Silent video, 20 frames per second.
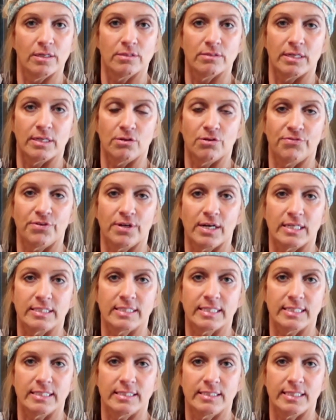I don't know if you
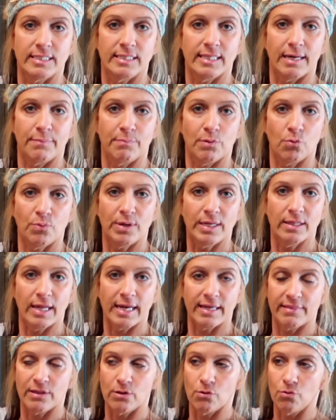guys can see that, but we
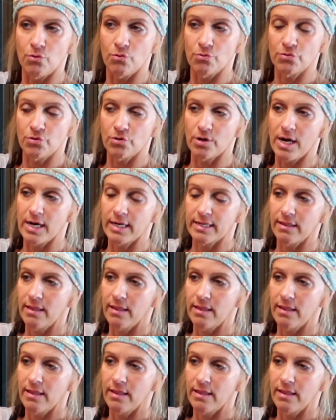like the Old Crock.